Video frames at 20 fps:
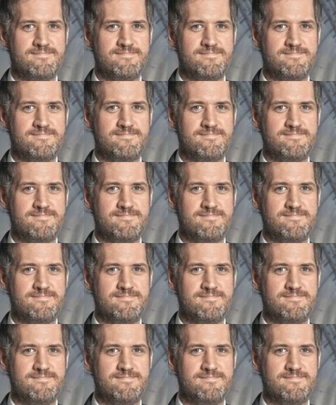
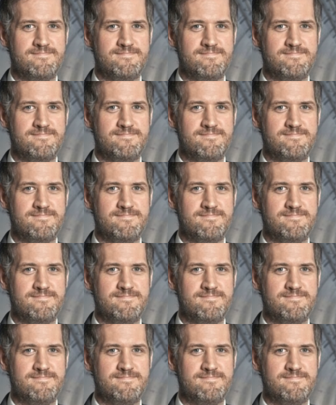
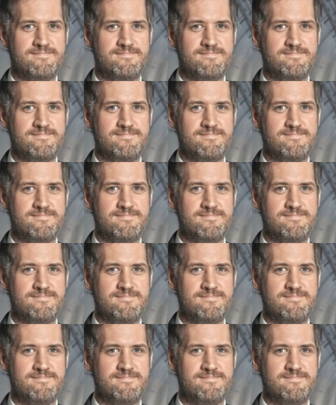
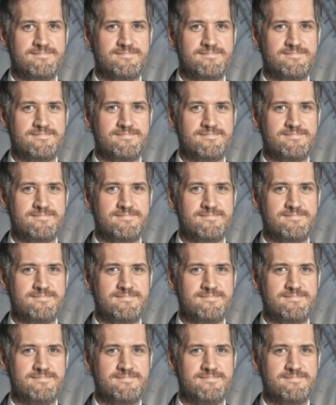
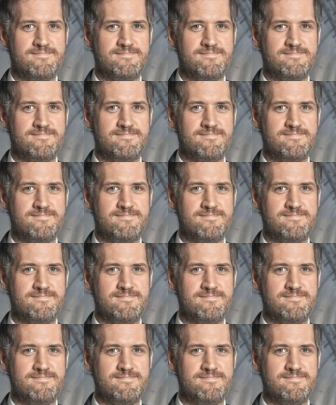
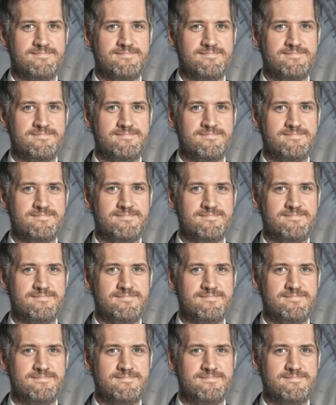
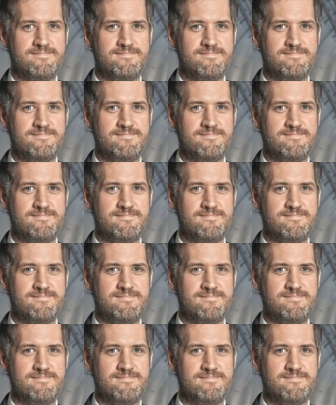This is a still picture; no speech is visible.